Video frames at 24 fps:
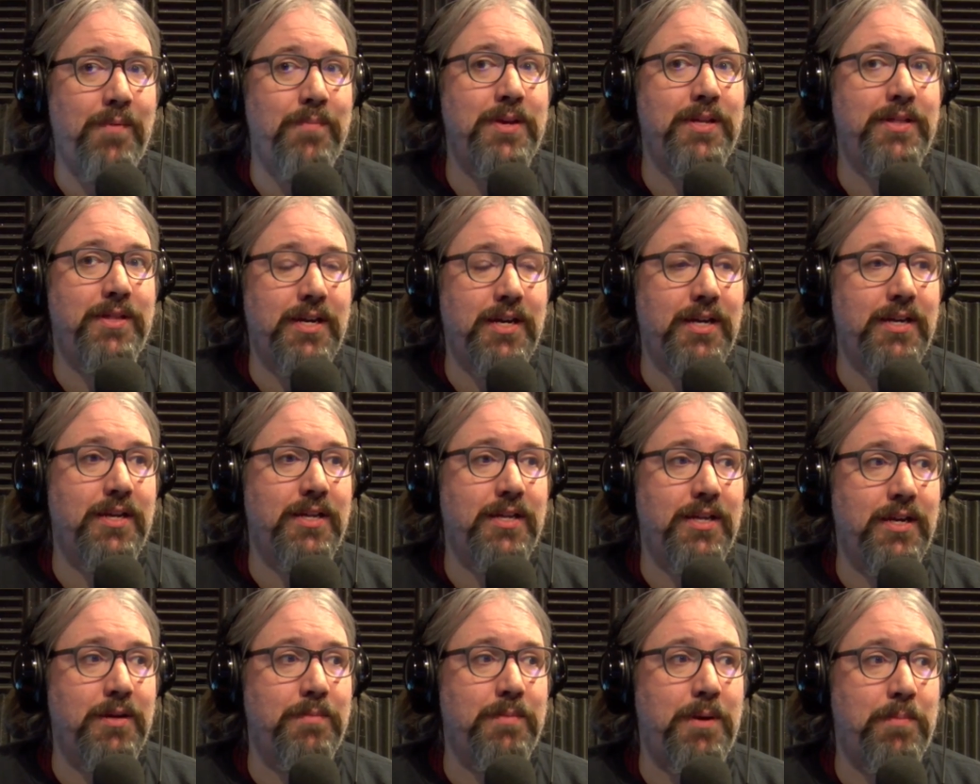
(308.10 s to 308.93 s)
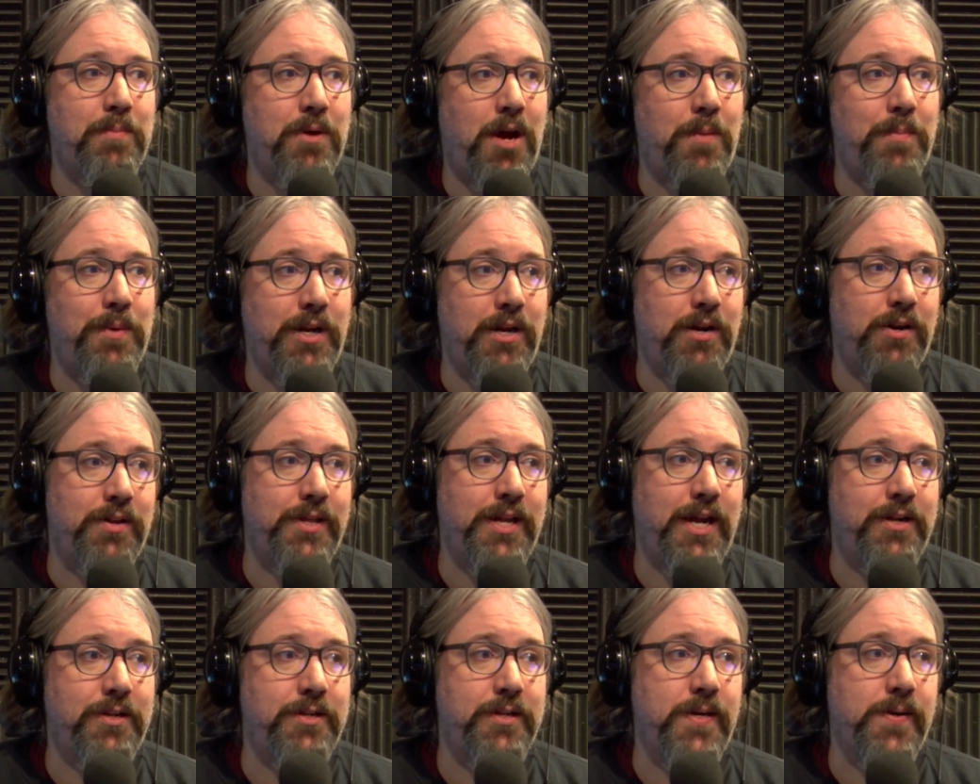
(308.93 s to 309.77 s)
been thinking thinking about popping in on
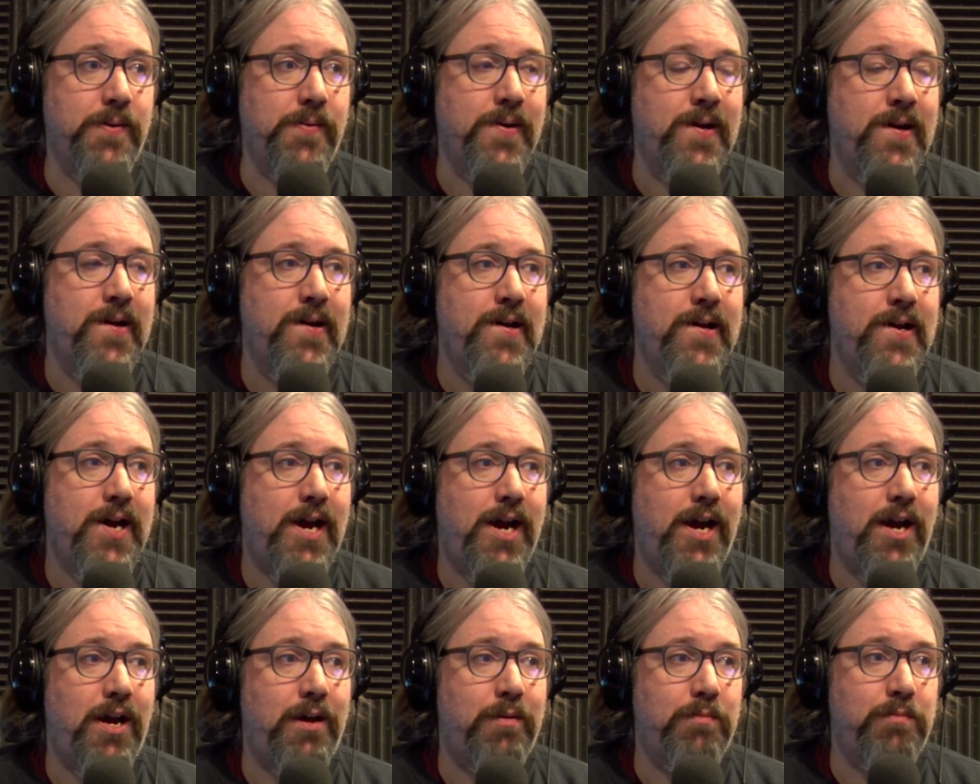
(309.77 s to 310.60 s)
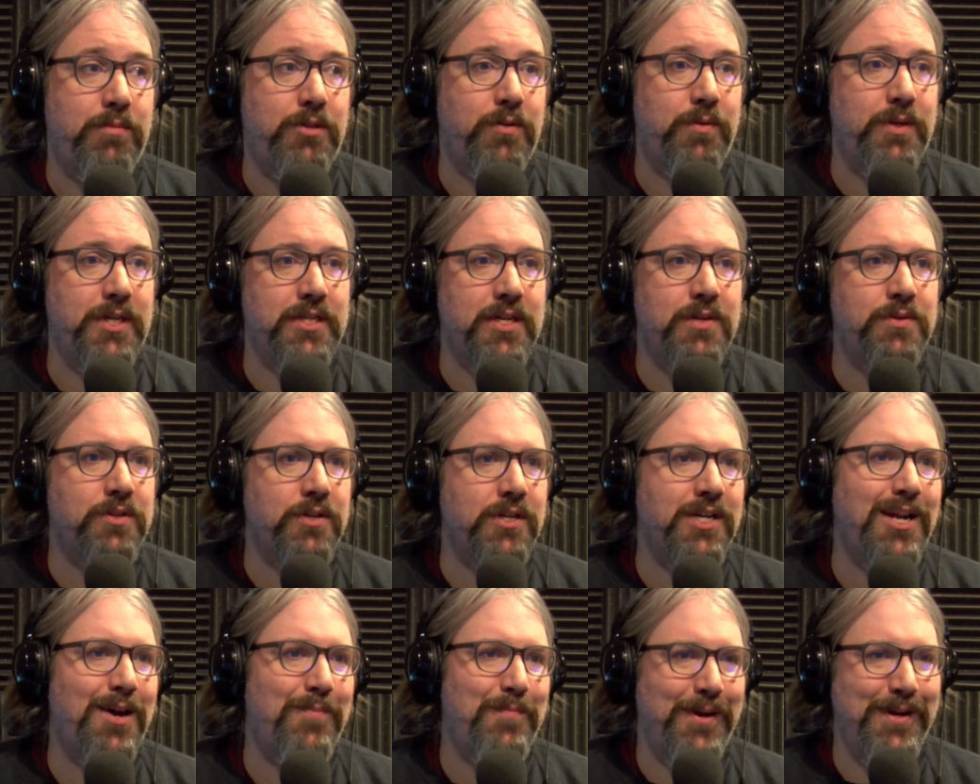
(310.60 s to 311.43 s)
that too. Um, so because I was
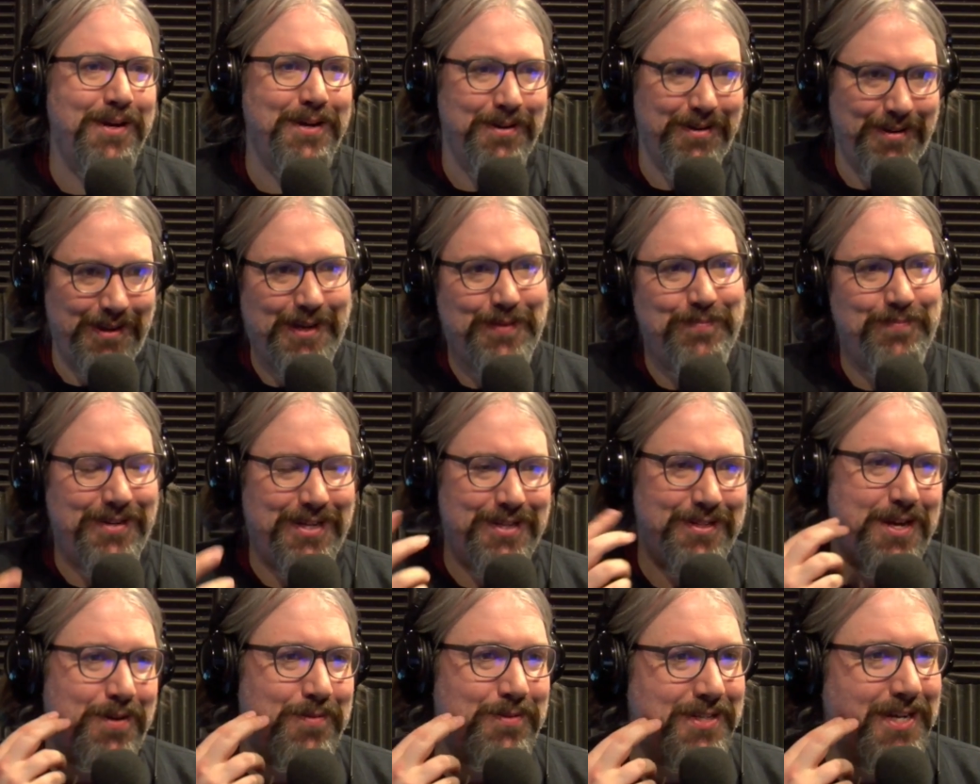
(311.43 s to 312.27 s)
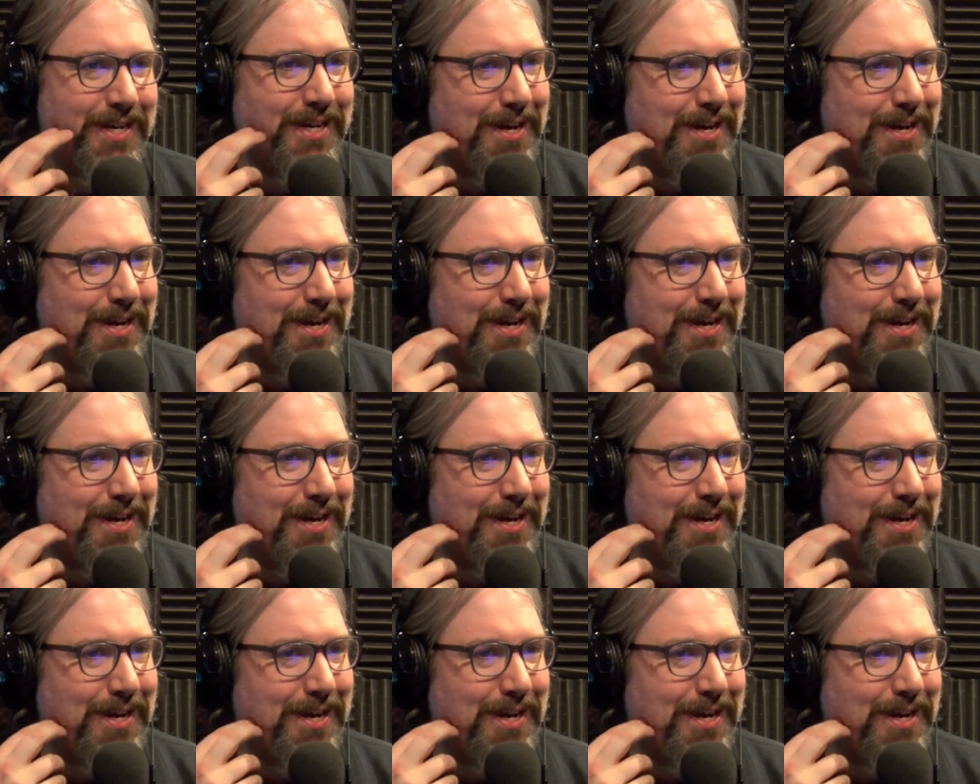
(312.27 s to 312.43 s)
looking up, because I was like,